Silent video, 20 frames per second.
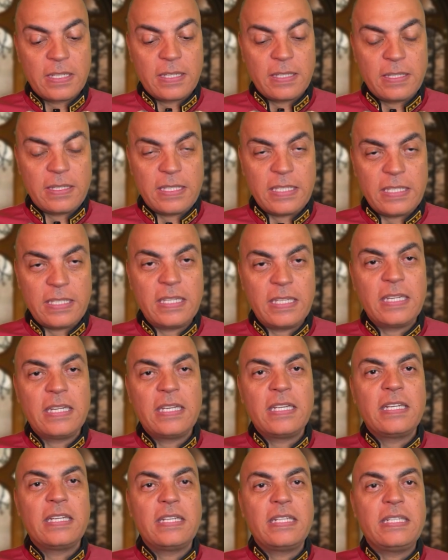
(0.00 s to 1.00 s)
the
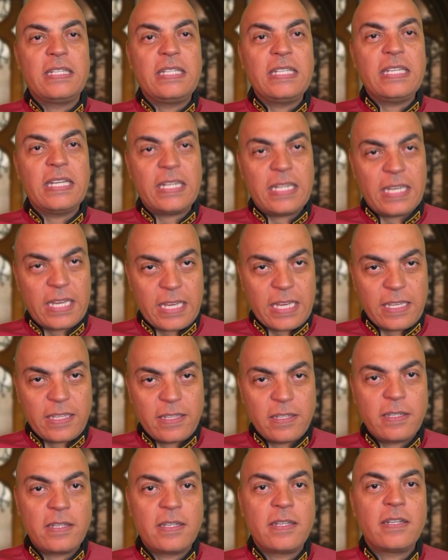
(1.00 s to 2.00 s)

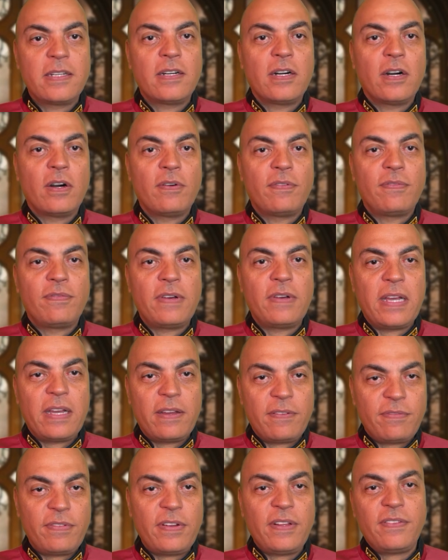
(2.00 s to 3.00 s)
DNA of
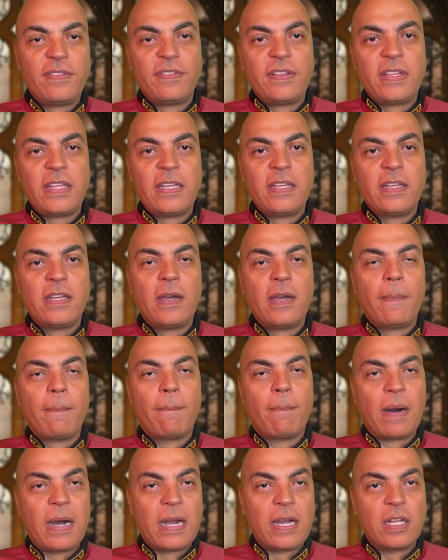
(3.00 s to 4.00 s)

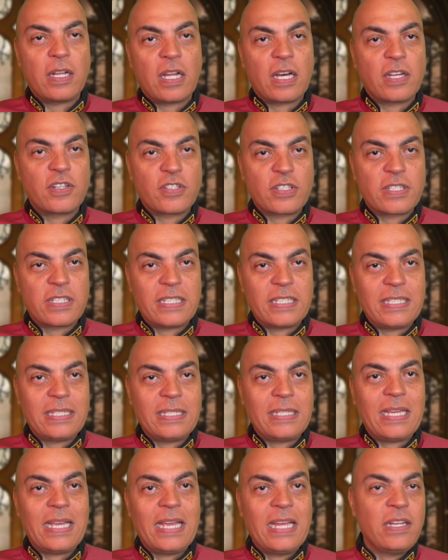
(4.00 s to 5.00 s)
everything
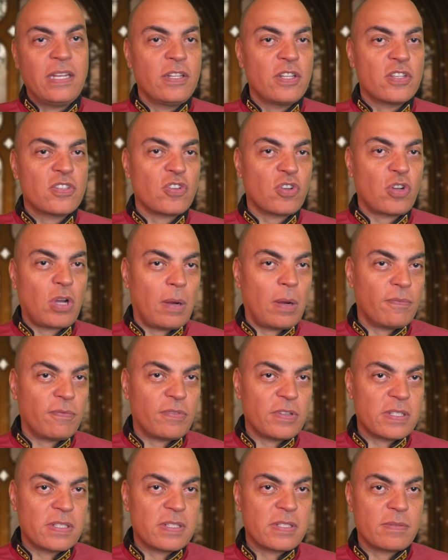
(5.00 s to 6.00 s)
biologically in the
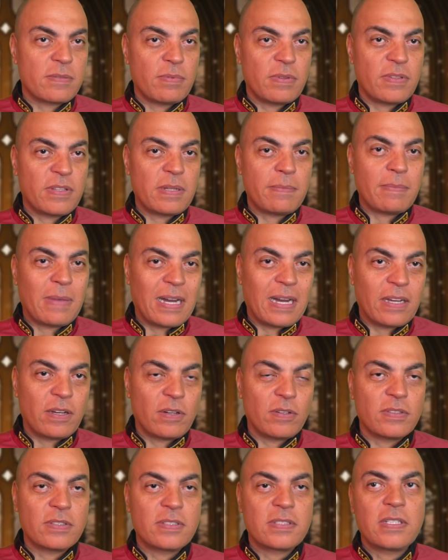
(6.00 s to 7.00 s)
circumference within
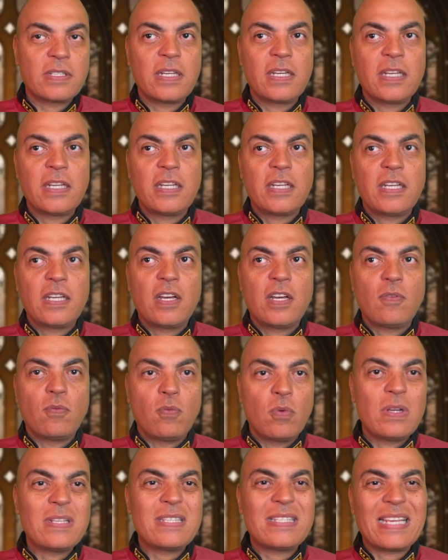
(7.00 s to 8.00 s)
miles
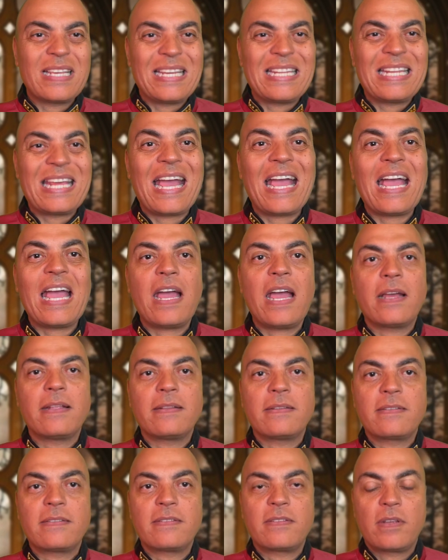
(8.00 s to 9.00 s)
was
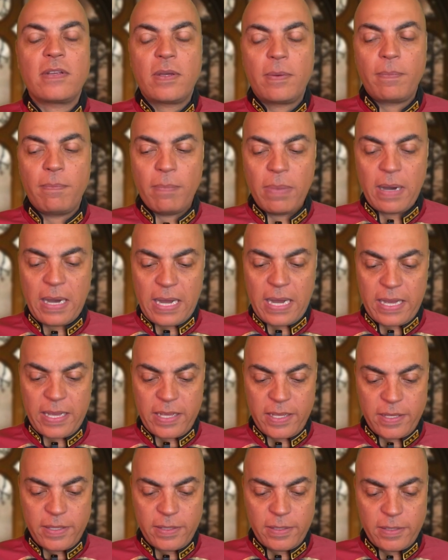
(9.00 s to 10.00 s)
enhanced
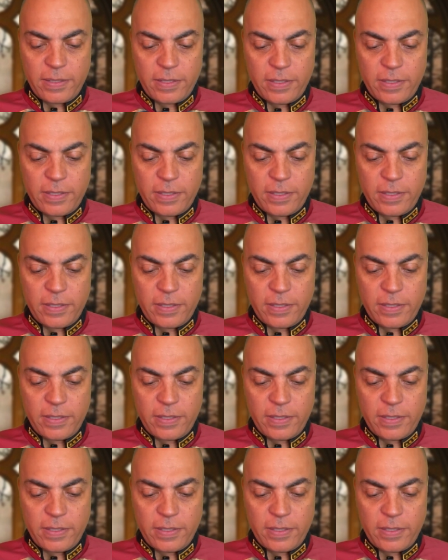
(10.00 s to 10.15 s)
by,